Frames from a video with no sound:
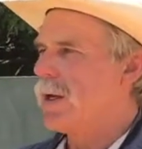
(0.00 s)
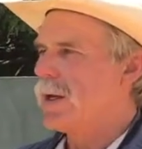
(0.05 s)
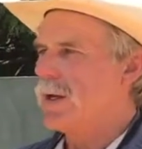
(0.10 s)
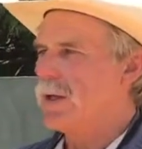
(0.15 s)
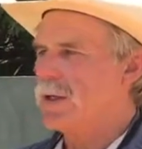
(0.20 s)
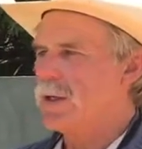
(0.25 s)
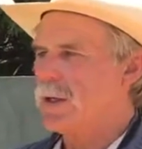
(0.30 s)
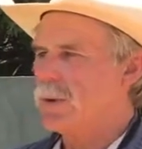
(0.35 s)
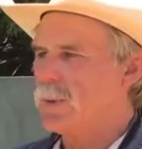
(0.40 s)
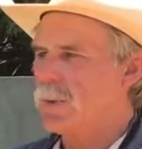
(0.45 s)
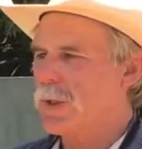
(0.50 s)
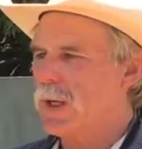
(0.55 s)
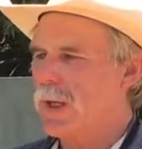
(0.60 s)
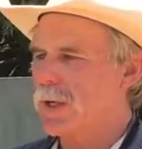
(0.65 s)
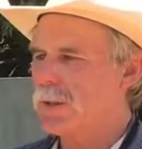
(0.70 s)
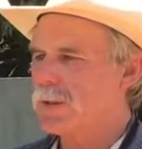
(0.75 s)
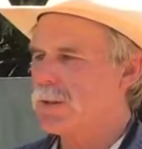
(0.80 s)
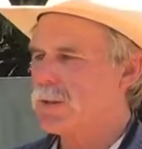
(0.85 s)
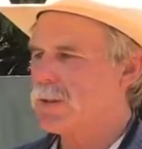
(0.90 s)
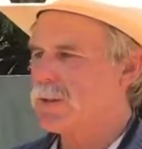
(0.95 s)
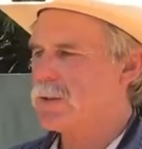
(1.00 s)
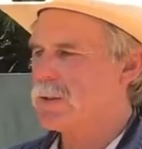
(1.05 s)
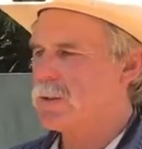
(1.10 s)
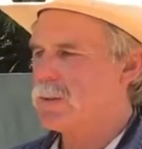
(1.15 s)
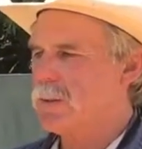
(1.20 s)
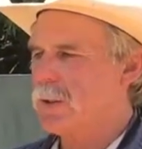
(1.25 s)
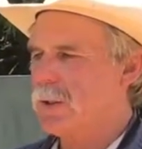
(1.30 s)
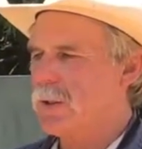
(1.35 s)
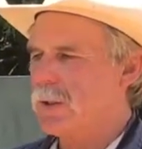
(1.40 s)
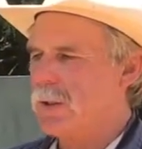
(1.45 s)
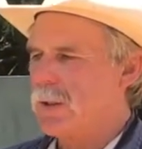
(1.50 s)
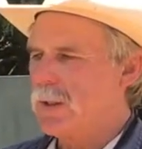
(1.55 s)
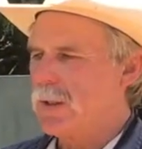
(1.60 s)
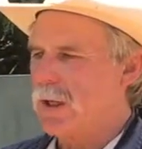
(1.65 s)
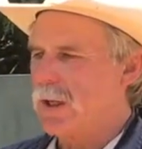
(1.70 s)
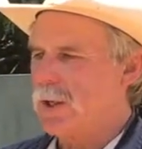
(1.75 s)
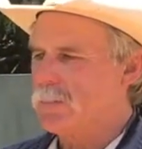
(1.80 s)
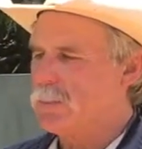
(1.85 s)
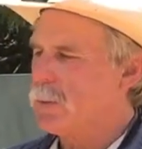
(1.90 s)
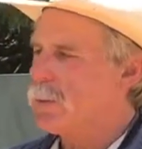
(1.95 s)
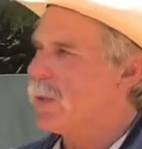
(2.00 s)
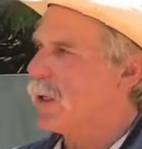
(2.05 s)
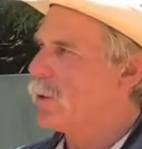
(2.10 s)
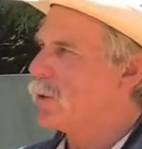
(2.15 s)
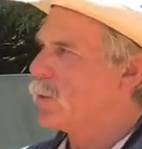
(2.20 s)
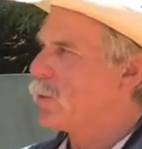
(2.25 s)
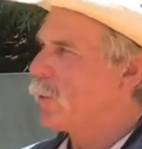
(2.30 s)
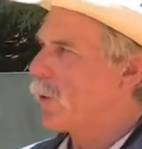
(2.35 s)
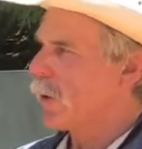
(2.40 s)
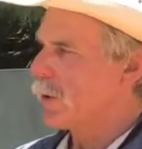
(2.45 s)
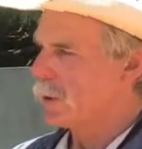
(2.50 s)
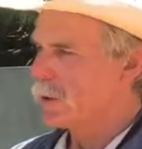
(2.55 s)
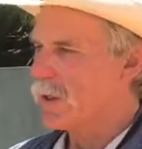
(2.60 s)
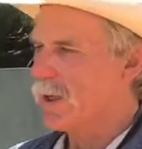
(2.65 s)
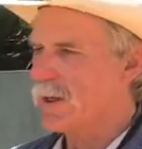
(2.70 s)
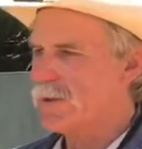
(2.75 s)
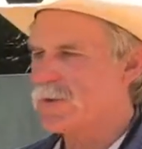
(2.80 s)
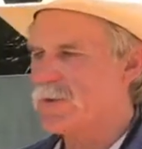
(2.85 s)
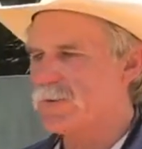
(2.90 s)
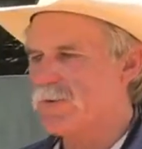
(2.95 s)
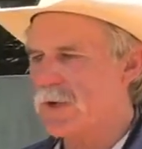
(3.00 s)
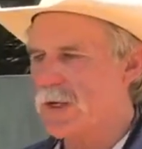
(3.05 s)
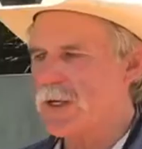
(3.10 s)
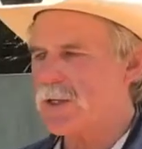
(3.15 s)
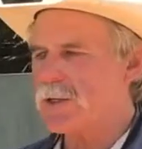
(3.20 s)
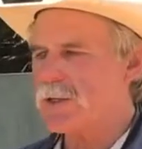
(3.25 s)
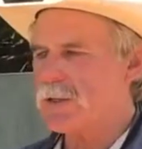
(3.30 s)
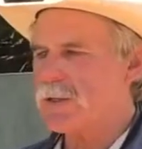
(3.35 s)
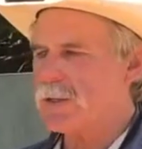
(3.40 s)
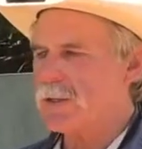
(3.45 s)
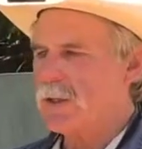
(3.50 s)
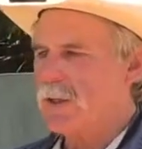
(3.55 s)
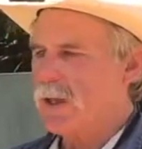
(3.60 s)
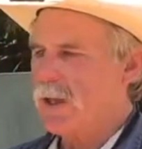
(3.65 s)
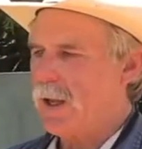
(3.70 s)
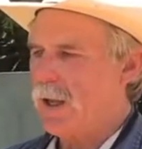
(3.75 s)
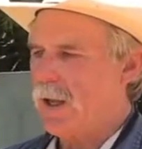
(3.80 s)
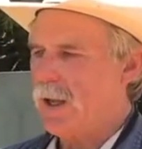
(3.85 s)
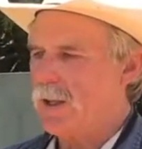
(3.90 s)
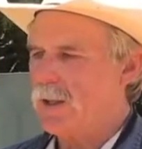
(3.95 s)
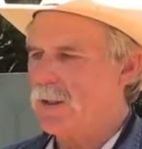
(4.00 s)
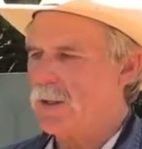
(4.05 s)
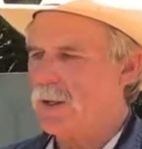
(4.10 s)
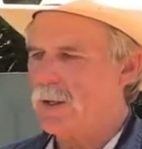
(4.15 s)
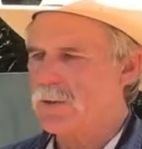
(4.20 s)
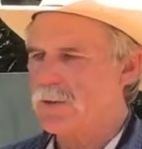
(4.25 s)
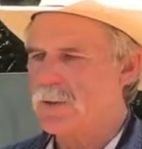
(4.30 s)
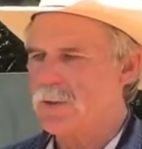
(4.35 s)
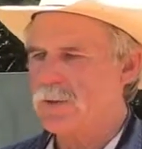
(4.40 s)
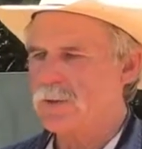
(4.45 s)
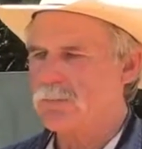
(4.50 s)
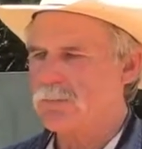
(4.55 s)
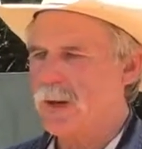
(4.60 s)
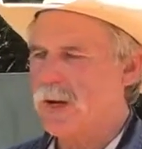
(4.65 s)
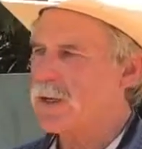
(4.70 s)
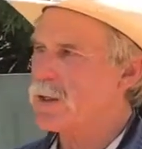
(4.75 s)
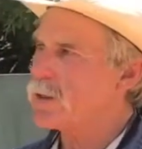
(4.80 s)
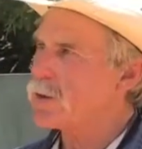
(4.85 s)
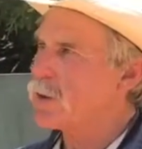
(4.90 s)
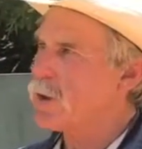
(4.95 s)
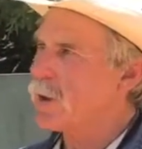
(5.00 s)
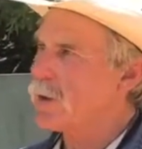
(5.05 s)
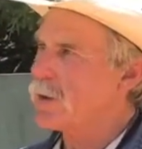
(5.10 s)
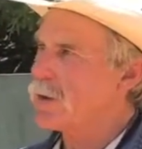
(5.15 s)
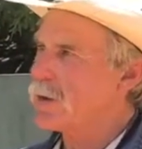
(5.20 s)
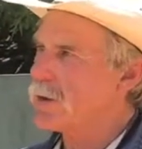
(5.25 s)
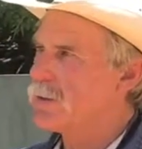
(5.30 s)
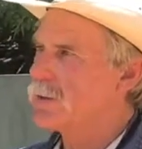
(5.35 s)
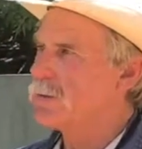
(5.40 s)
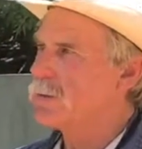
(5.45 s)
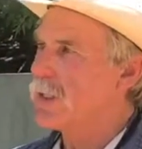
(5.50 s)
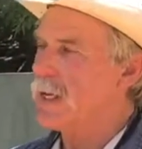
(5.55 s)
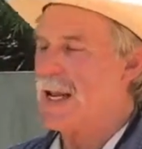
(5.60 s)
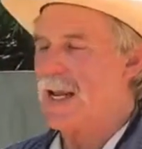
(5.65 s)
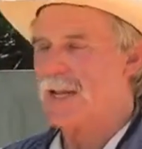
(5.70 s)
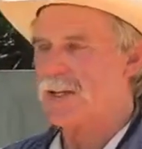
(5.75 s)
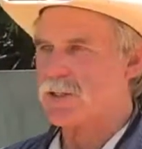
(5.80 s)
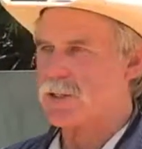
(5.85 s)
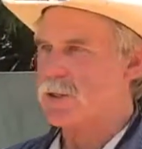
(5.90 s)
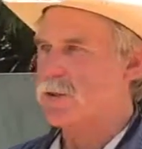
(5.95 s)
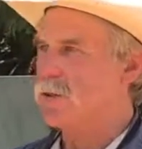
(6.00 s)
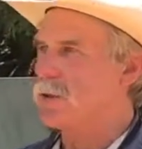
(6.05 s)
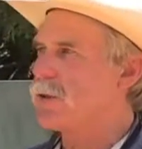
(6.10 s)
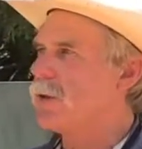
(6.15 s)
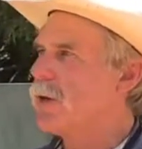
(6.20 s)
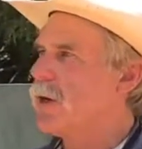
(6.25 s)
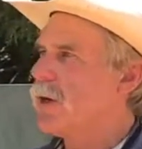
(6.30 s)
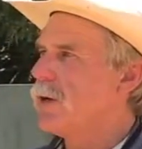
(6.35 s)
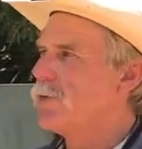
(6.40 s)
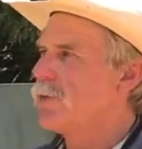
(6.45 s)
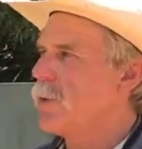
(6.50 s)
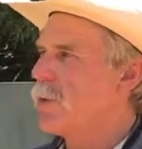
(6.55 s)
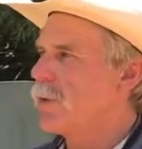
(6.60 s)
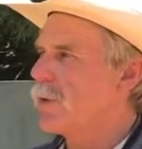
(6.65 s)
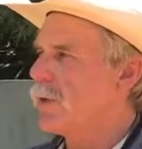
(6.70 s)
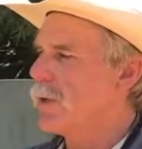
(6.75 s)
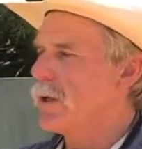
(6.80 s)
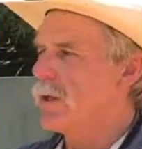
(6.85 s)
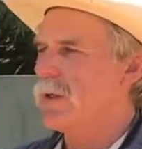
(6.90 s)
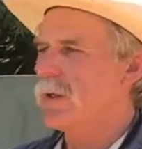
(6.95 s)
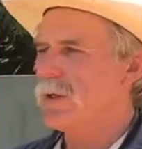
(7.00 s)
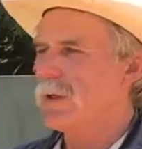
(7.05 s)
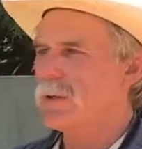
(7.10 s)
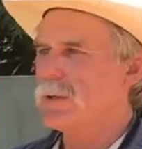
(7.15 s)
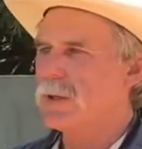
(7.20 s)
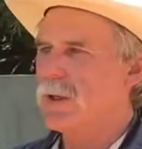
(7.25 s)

You know, we like to uh, uh, promote water conservation and uh, just making garden easier for the,